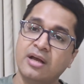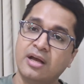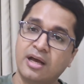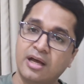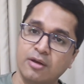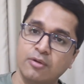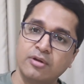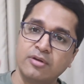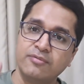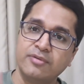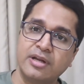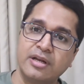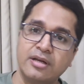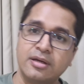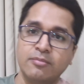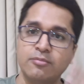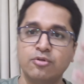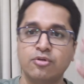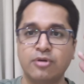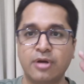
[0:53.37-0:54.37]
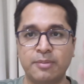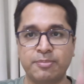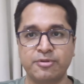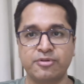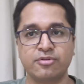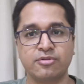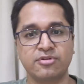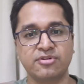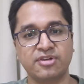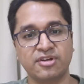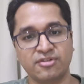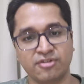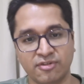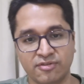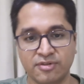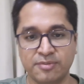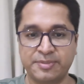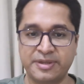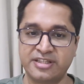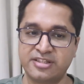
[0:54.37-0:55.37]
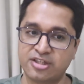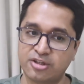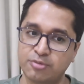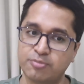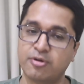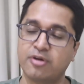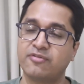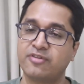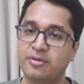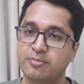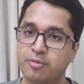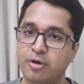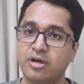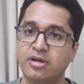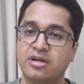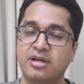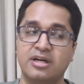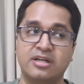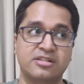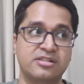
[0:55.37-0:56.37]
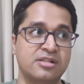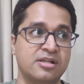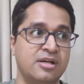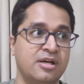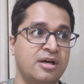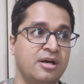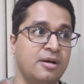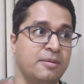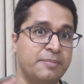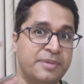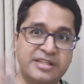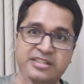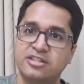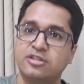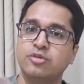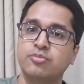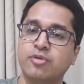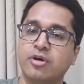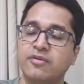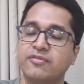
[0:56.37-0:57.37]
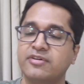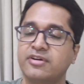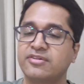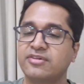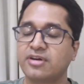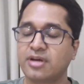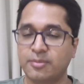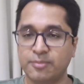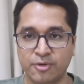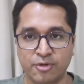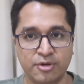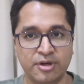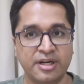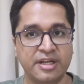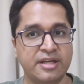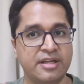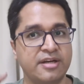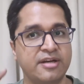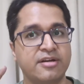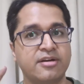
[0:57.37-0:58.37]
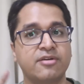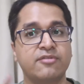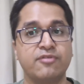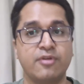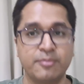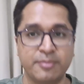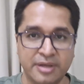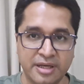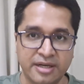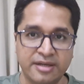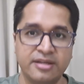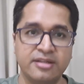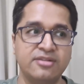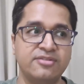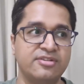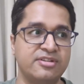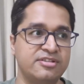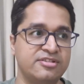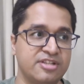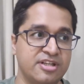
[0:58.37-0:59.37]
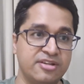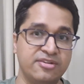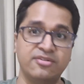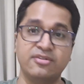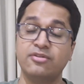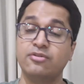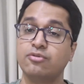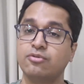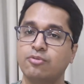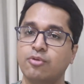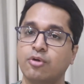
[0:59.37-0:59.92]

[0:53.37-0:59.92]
Hello and welcome to episode 6 of the Paycheck to Profit Podcast. Paycheck to Profit is a community created for millennials and Gen Zs who